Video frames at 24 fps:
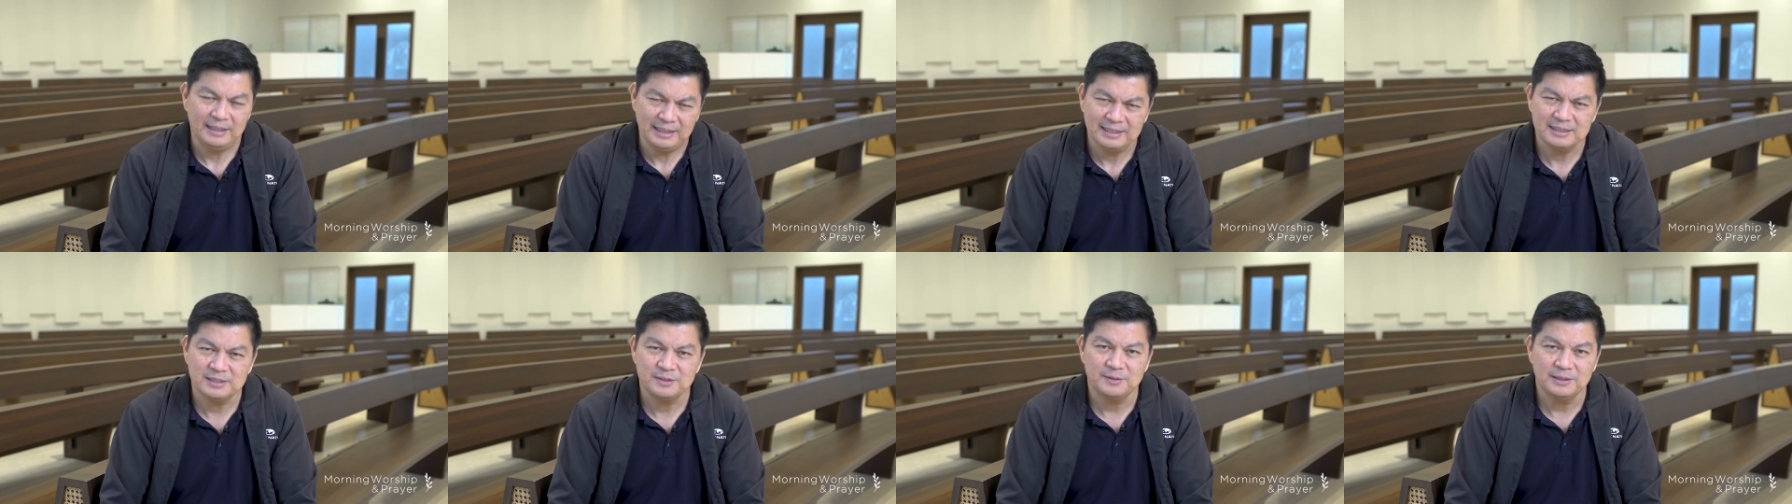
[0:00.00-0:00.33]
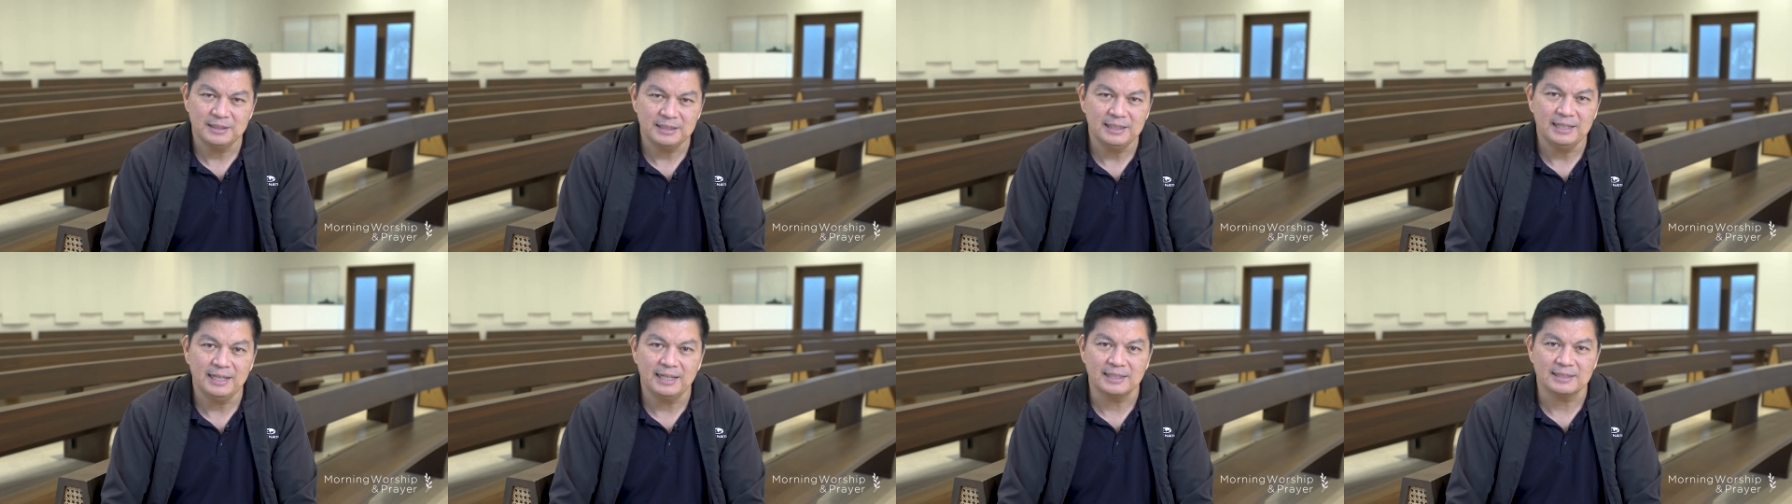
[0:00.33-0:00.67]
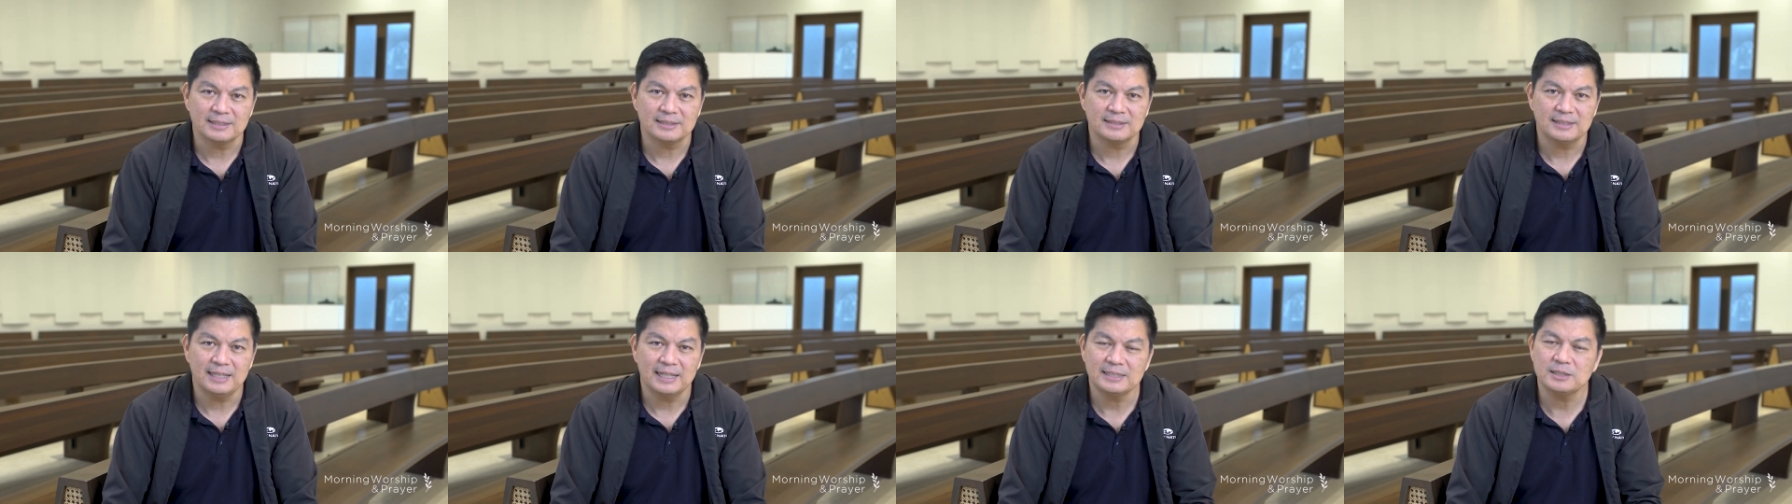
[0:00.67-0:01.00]
It's really
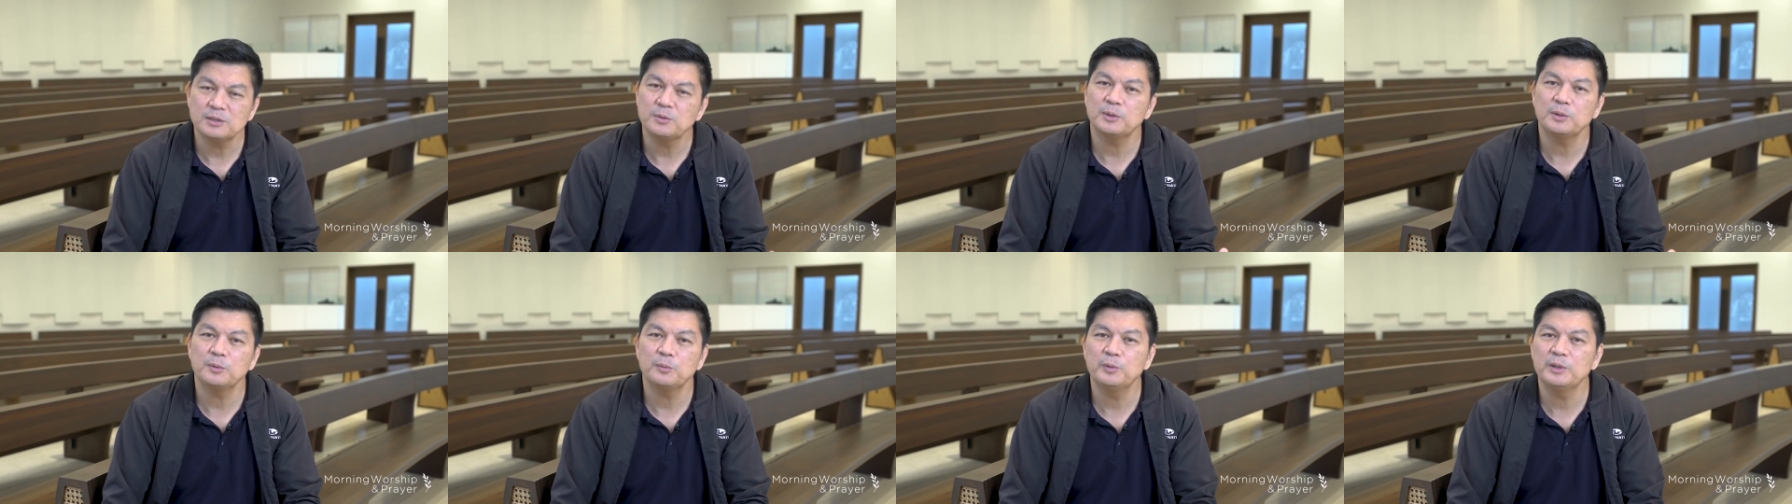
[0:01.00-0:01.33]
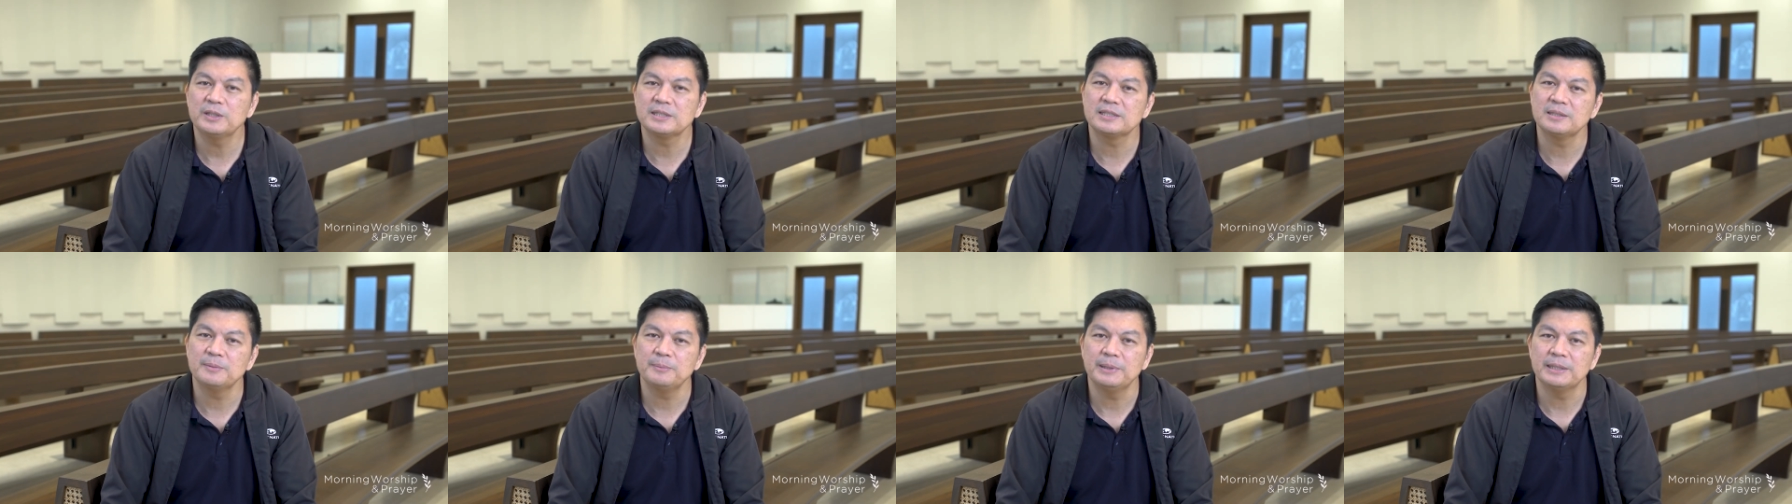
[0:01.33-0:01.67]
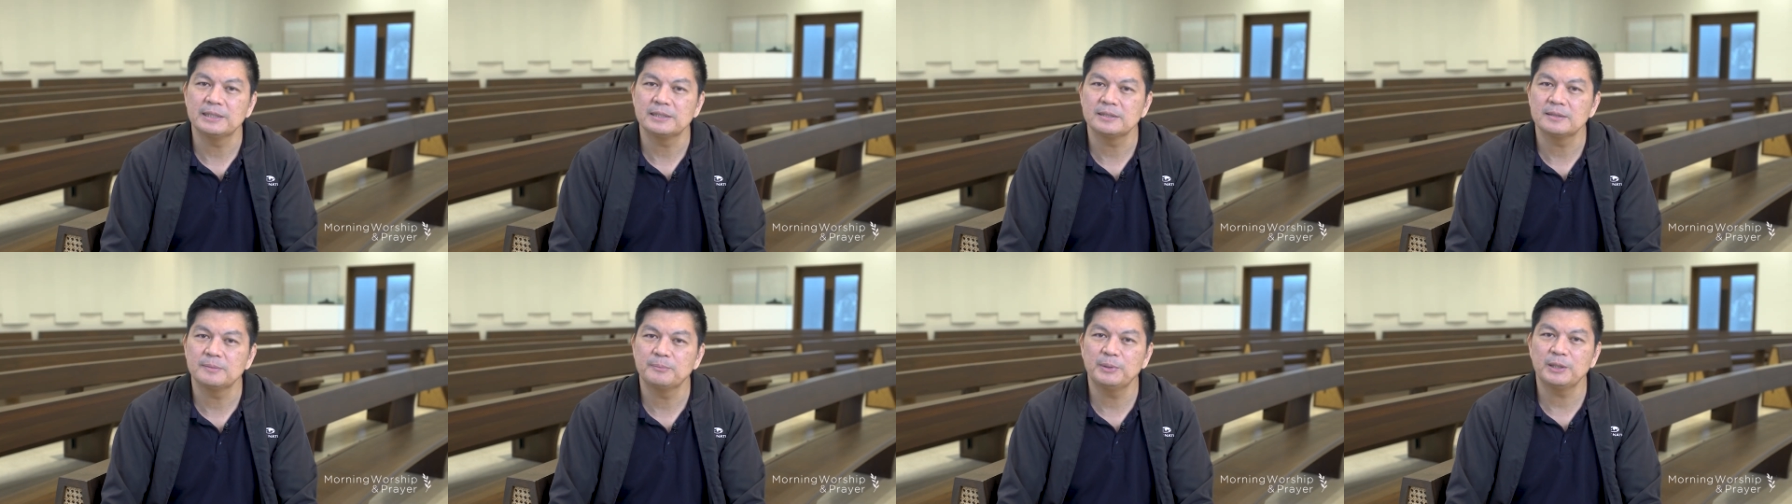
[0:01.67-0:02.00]
nice. That's what wisdom is.